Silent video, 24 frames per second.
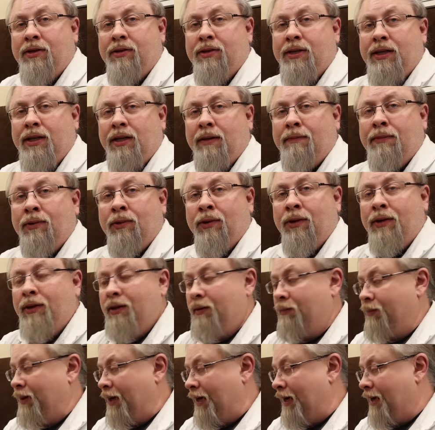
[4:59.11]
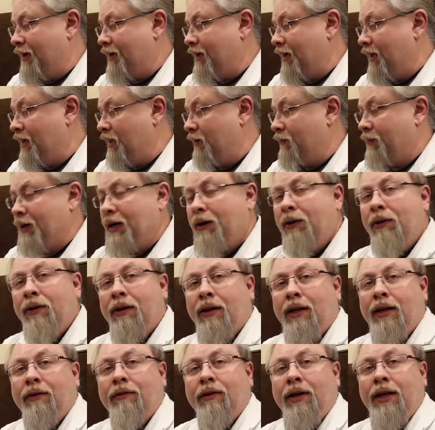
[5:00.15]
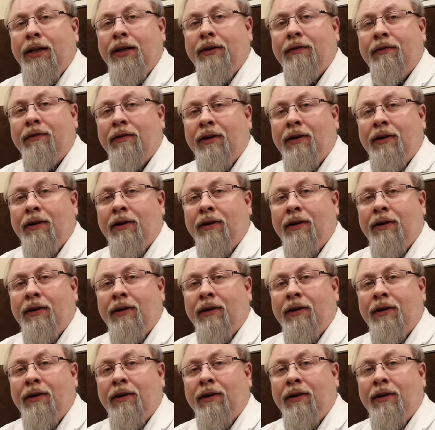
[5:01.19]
using the port in the back and the power delivery in the